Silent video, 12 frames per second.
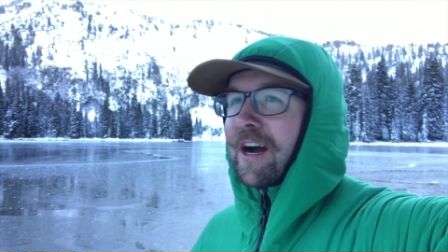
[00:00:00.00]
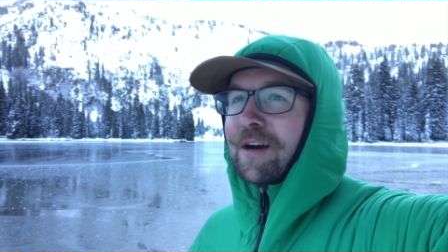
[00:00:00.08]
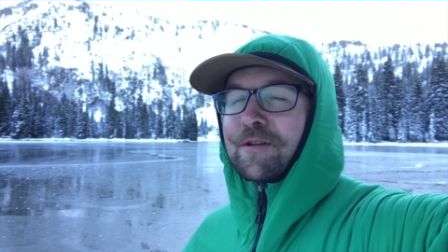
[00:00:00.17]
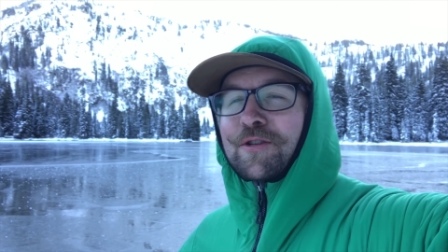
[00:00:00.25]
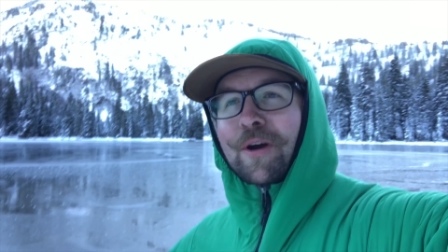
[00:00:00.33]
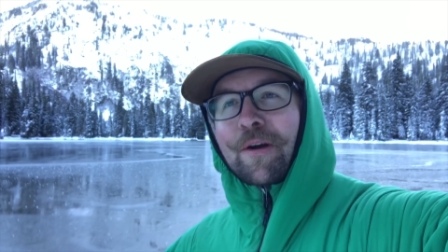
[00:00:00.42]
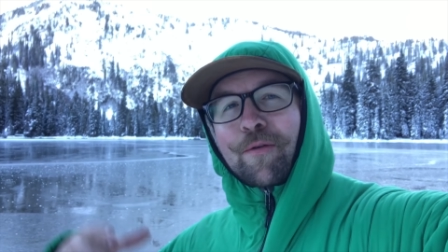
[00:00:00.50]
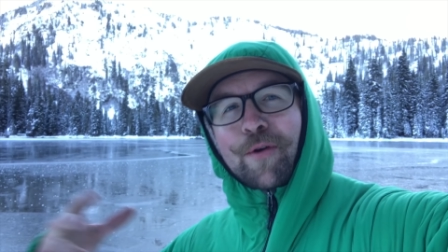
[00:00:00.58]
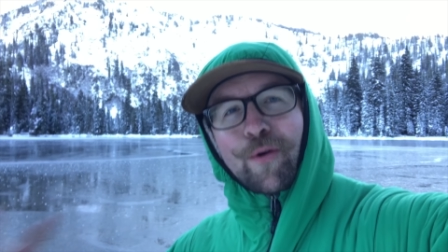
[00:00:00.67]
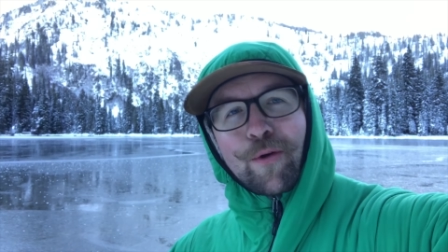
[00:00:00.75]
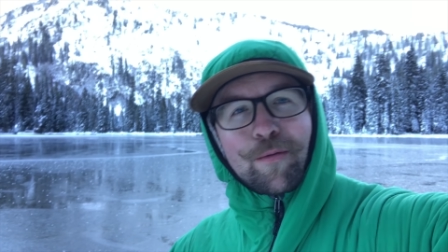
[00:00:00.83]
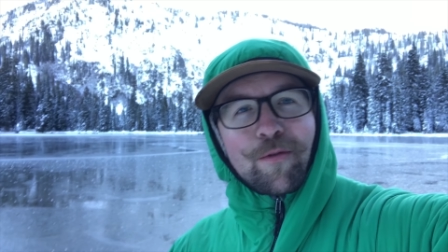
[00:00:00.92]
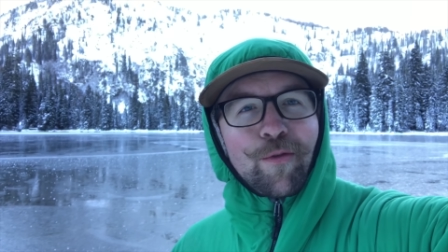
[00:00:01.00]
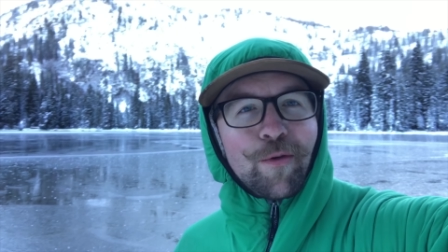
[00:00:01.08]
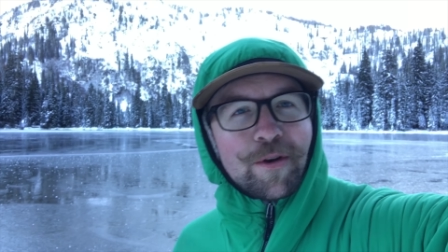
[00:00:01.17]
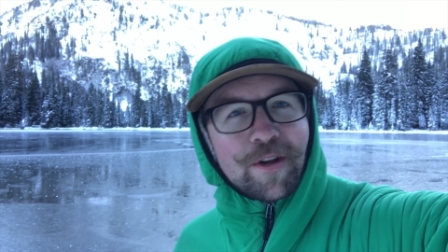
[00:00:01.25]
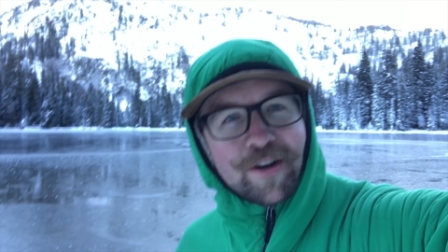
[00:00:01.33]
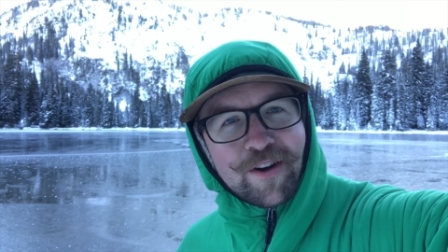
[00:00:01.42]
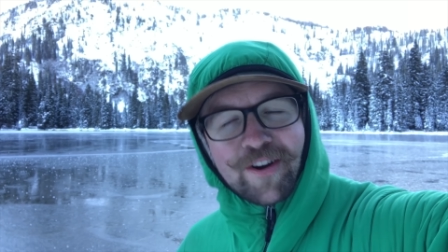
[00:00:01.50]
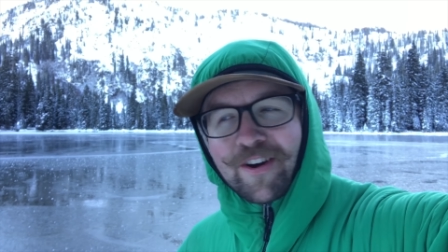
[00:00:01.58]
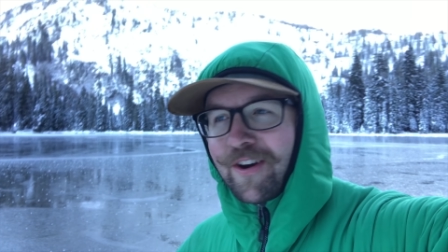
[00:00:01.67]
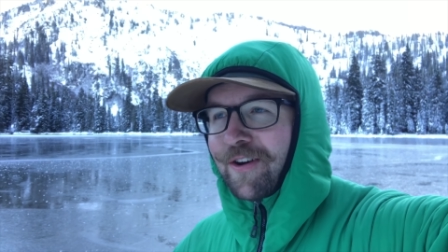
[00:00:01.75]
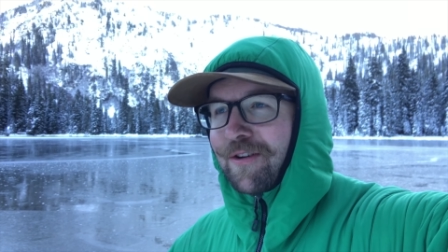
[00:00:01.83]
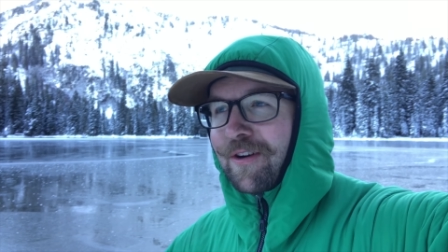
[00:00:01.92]
I try to record before dinner
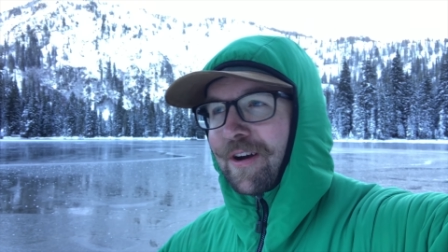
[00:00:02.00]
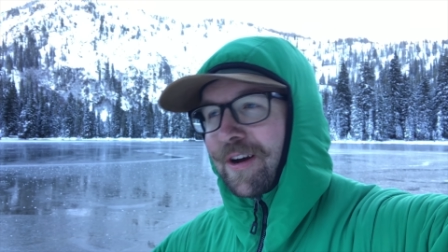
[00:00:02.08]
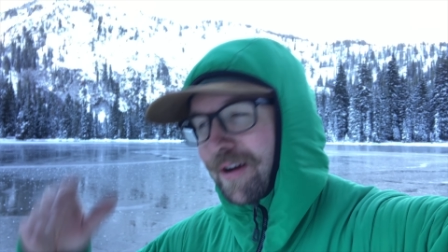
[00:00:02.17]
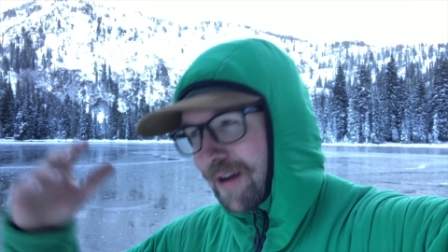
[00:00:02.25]
or uh,